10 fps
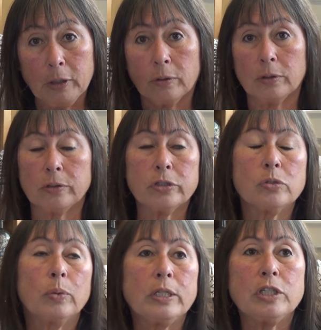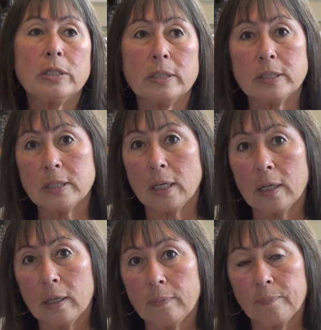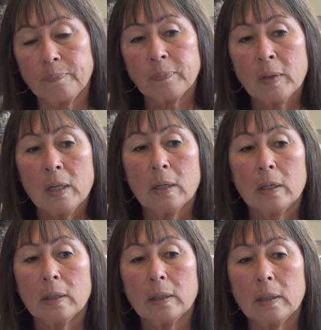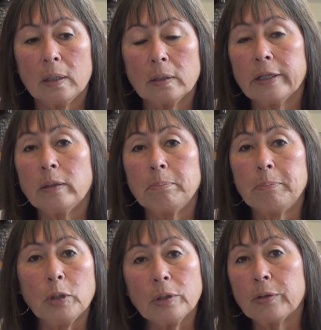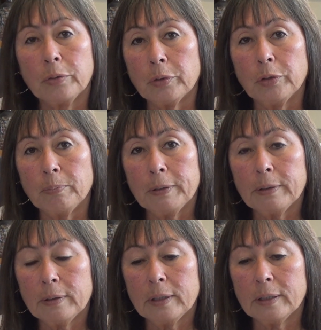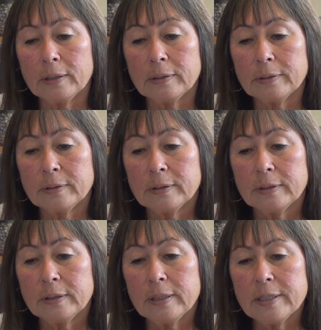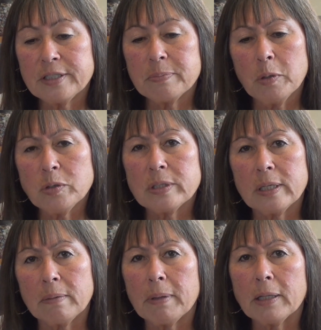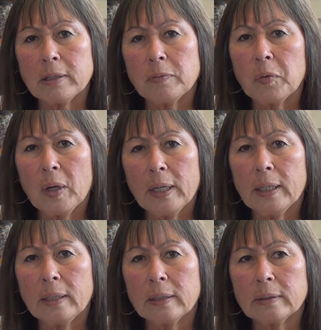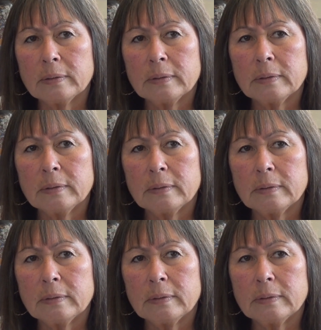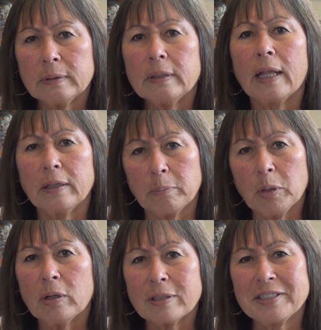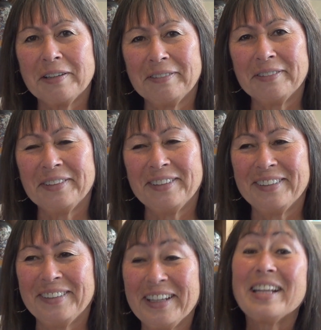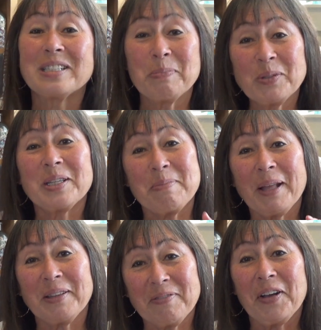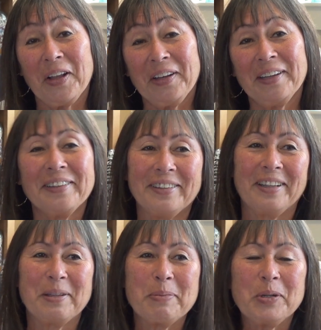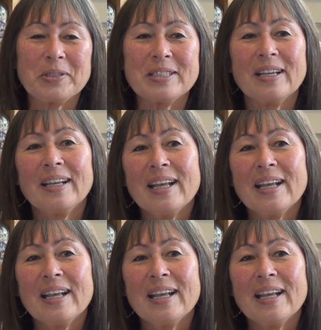of Girls, which is a little book group. It's mostly about the wine than the books. It's mostly about the fun than the books.